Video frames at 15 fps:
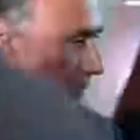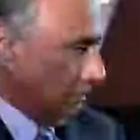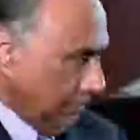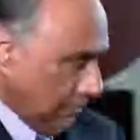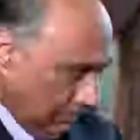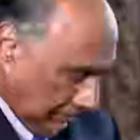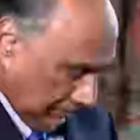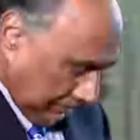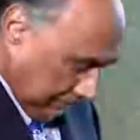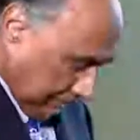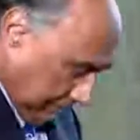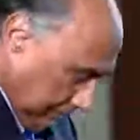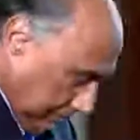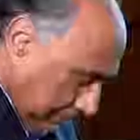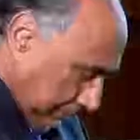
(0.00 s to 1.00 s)
civic
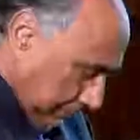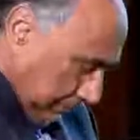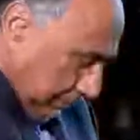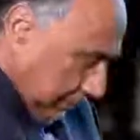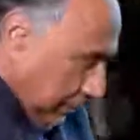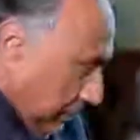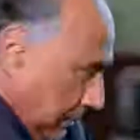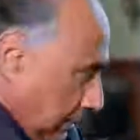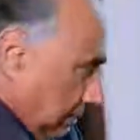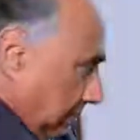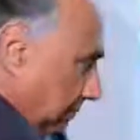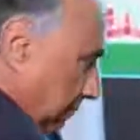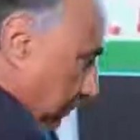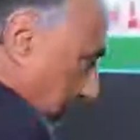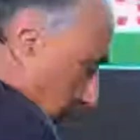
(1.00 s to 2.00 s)
leader, and thought
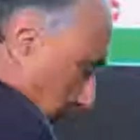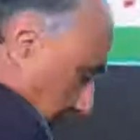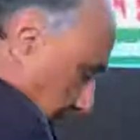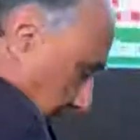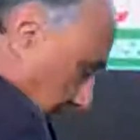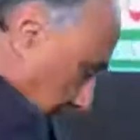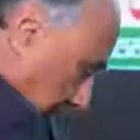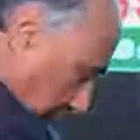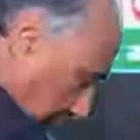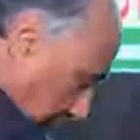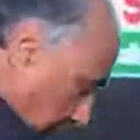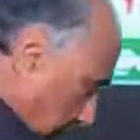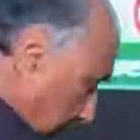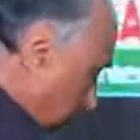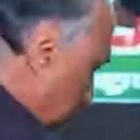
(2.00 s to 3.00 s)
leader with a
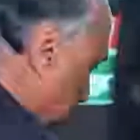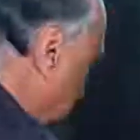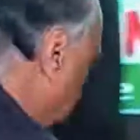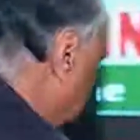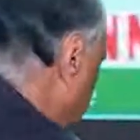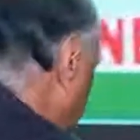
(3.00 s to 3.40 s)
special commitment